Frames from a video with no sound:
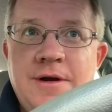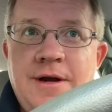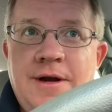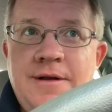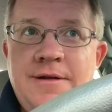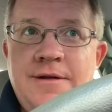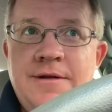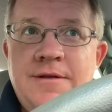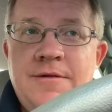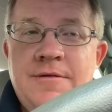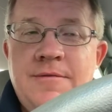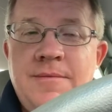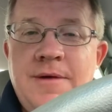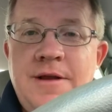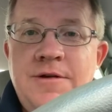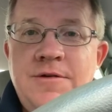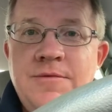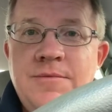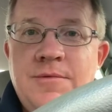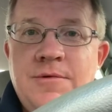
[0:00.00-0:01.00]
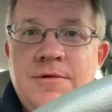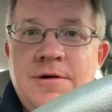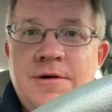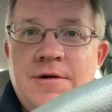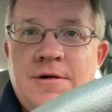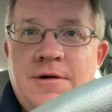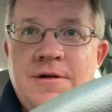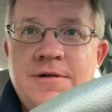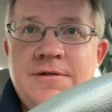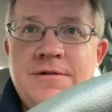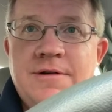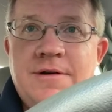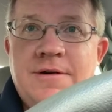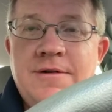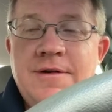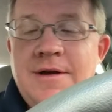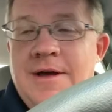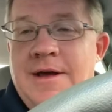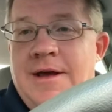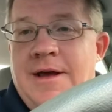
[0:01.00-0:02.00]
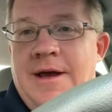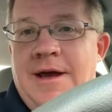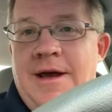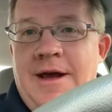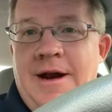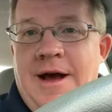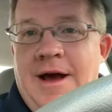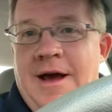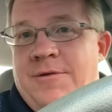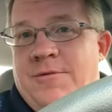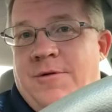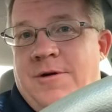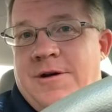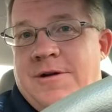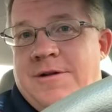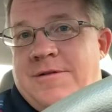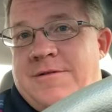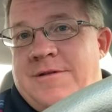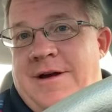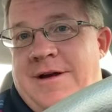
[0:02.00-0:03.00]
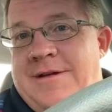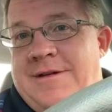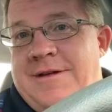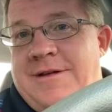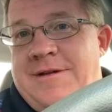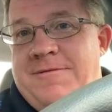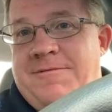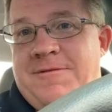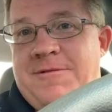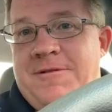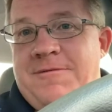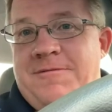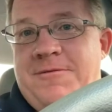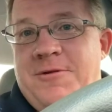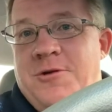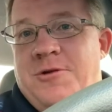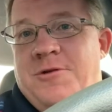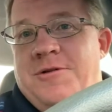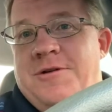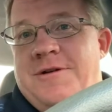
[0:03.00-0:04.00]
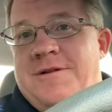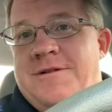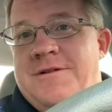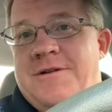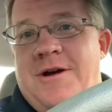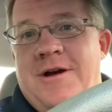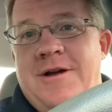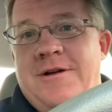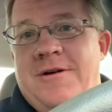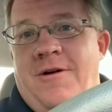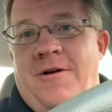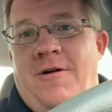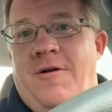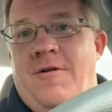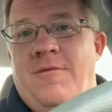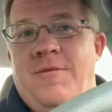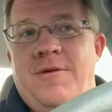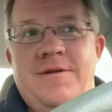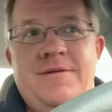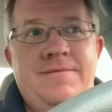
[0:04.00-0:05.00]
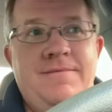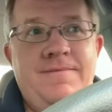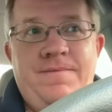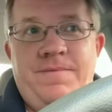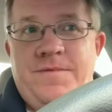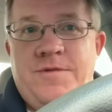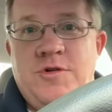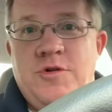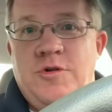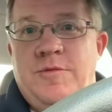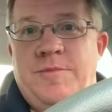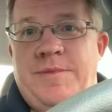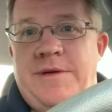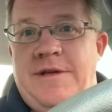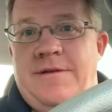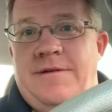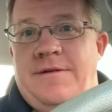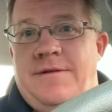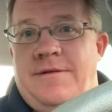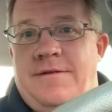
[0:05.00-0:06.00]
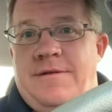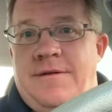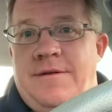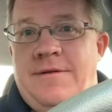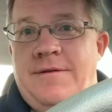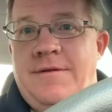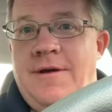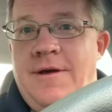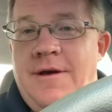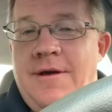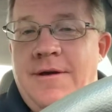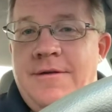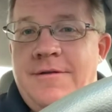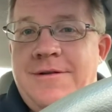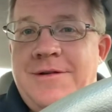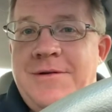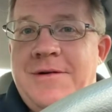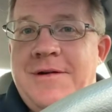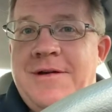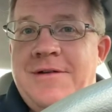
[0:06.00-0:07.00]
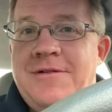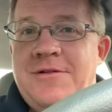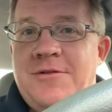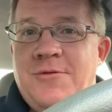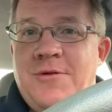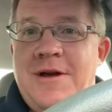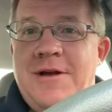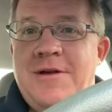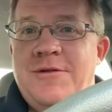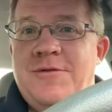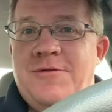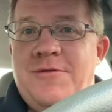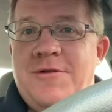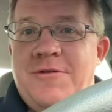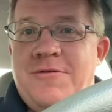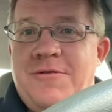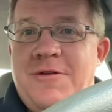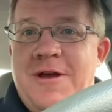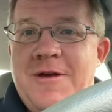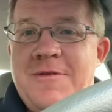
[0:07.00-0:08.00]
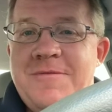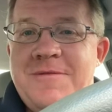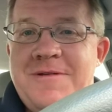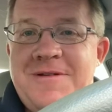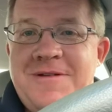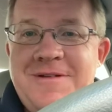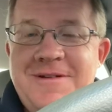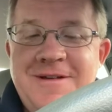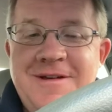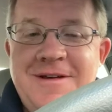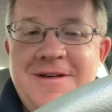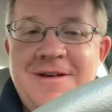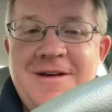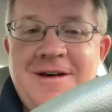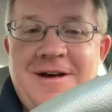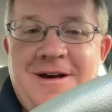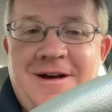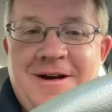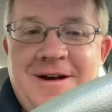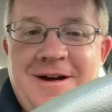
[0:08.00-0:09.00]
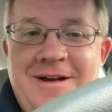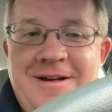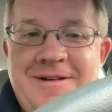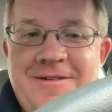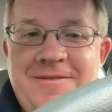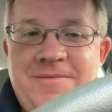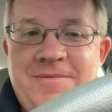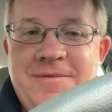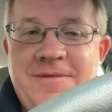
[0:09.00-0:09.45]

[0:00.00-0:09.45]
And I did their menu board also. And I did it for food. So I'd go home with 2 pizzas and 2 dozen wings for the family. All right.